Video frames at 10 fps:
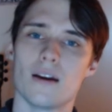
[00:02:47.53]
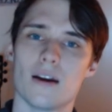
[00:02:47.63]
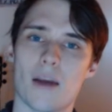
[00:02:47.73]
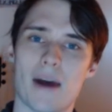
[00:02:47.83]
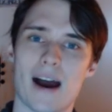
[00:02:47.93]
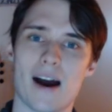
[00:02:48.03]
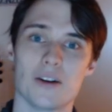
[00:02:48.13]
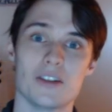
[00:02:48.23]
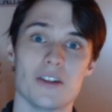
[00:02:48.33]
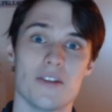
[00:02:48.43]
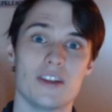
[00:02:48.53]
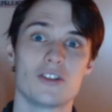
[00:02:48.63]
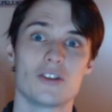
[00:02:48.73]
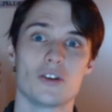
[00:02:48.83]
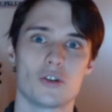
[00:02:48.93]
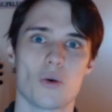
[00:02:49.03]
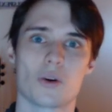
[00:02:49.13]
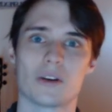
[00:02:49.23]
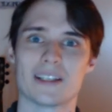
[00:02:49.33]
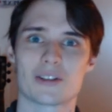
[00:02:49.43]
about this
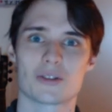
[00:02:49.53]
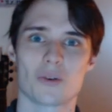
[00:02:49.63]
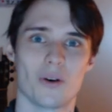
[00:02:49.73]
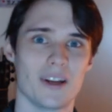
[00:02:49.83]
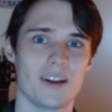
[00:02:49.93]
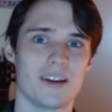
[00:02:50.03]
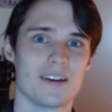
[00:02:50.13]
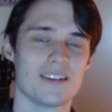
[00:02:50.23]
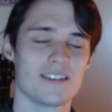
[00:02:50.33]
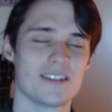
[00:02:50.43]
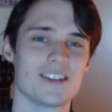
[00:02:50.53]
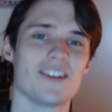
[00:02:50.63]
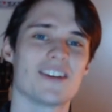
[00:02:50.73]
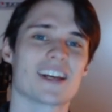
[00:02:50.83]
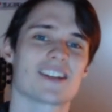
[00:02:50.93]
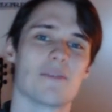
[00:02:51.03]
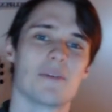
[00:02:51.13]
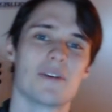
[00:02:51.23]
short little story. See you next time.